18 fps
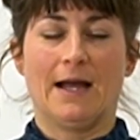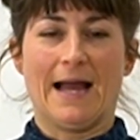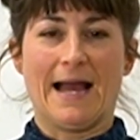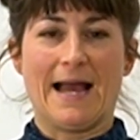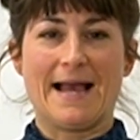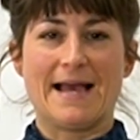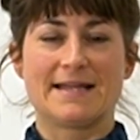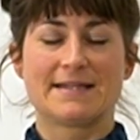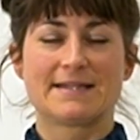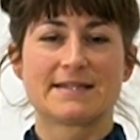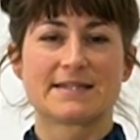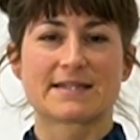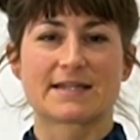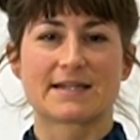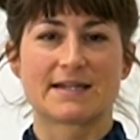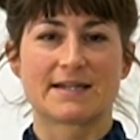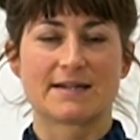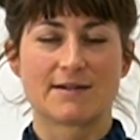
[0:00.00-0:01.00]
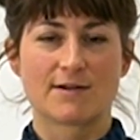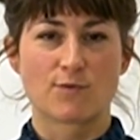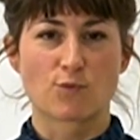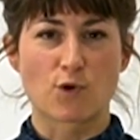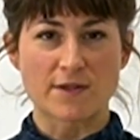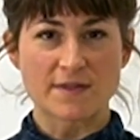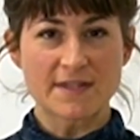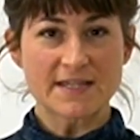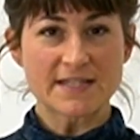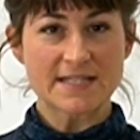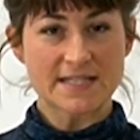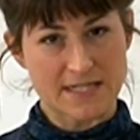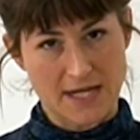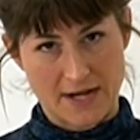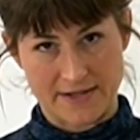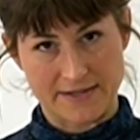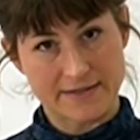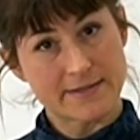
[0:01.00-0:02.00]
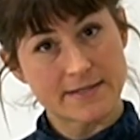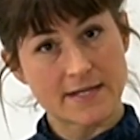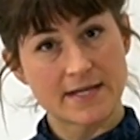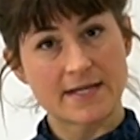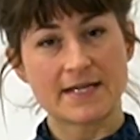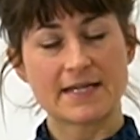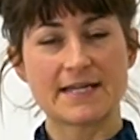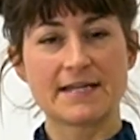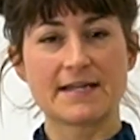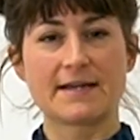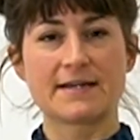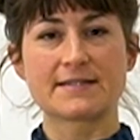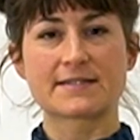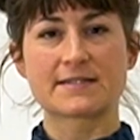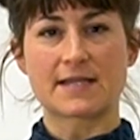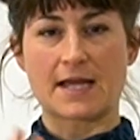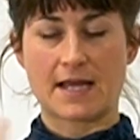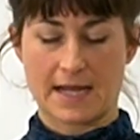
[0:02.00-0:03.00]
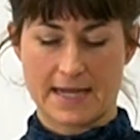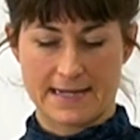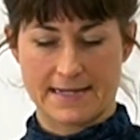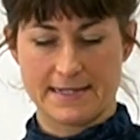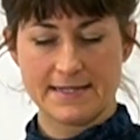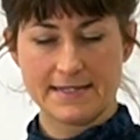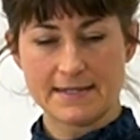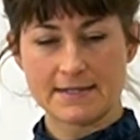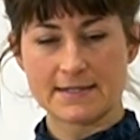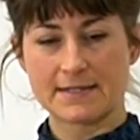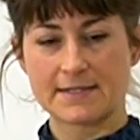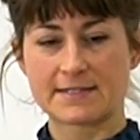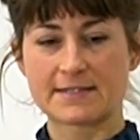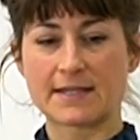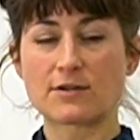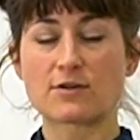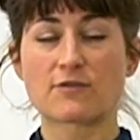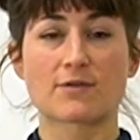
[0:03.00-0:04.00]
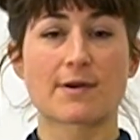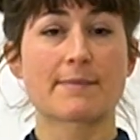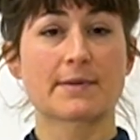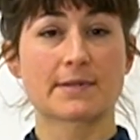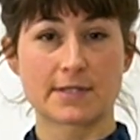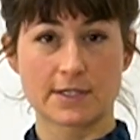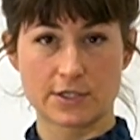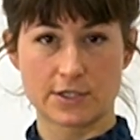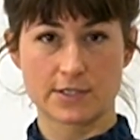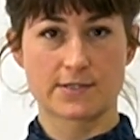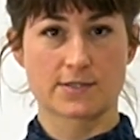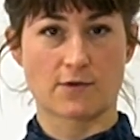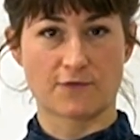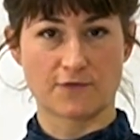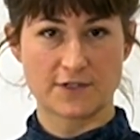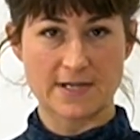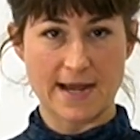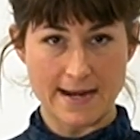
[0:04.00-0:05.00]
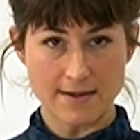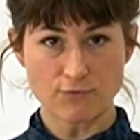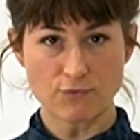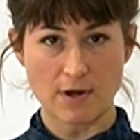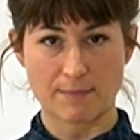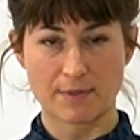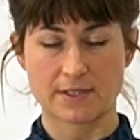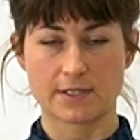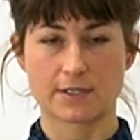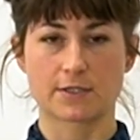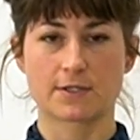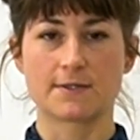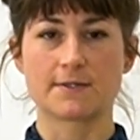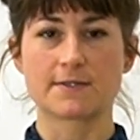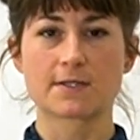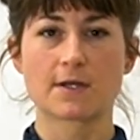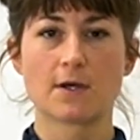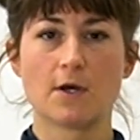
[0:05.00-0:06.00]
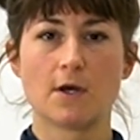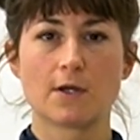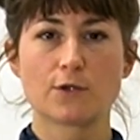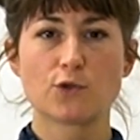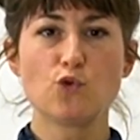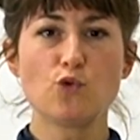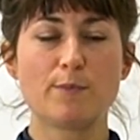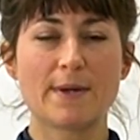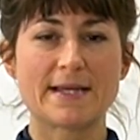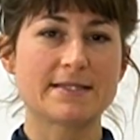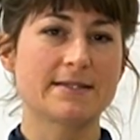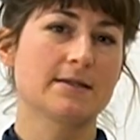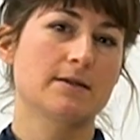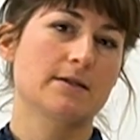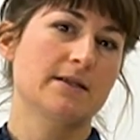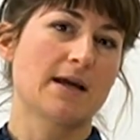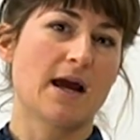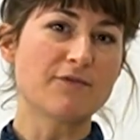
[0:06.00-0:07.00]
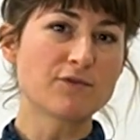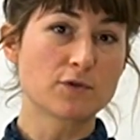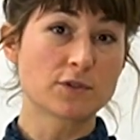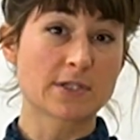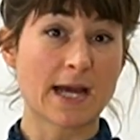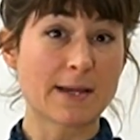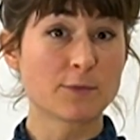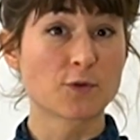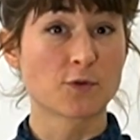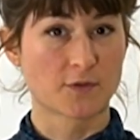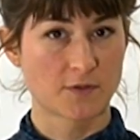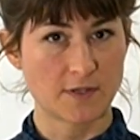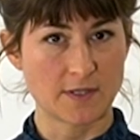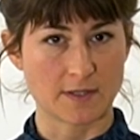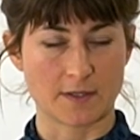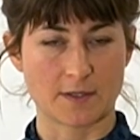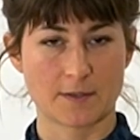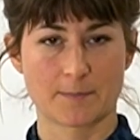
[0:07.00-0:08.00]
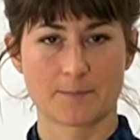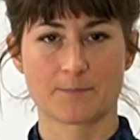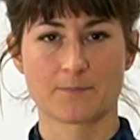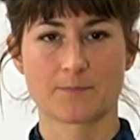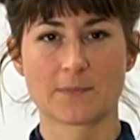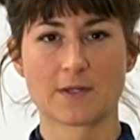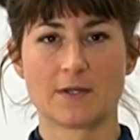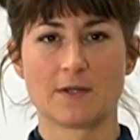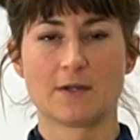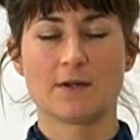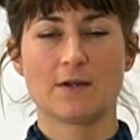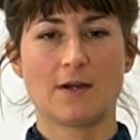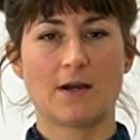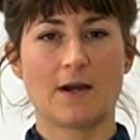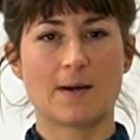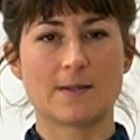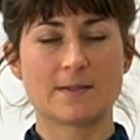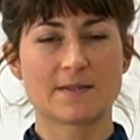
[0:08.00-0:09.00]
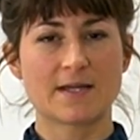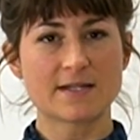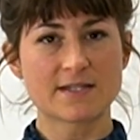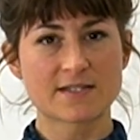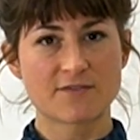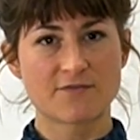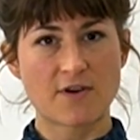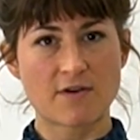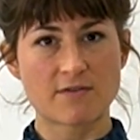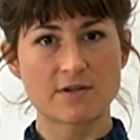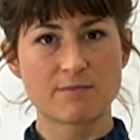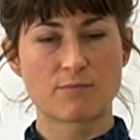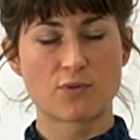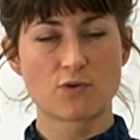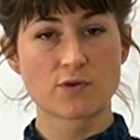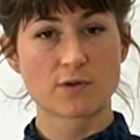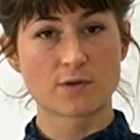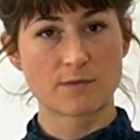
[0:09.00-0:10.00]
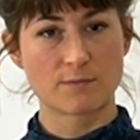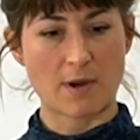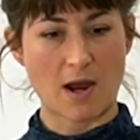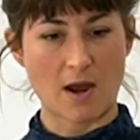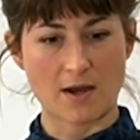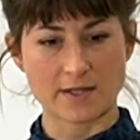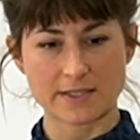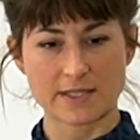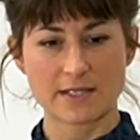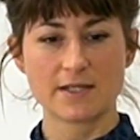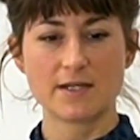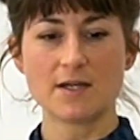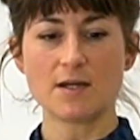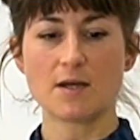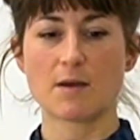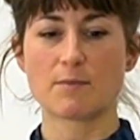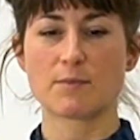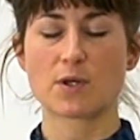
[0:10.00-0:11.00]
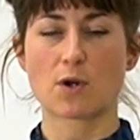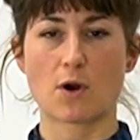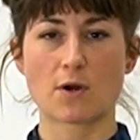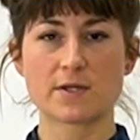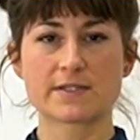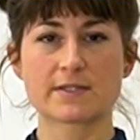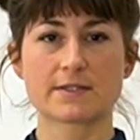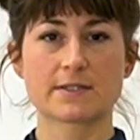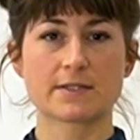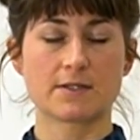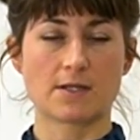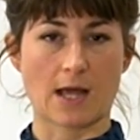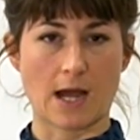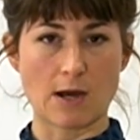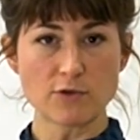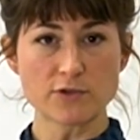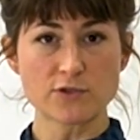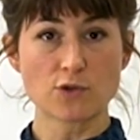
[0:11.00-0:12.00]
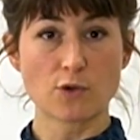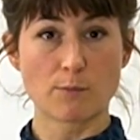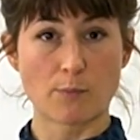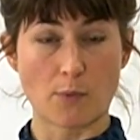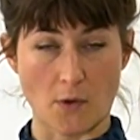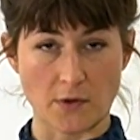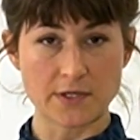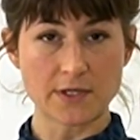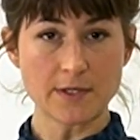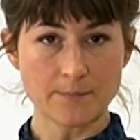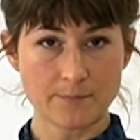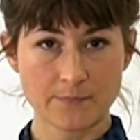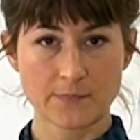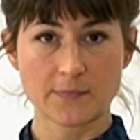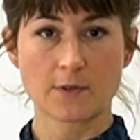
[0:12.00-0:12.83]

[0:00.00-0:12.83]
And what this does is, in a set of repetitions of 10 repetitions, you basically have no time to think. And that is a very important part here, because it allows your body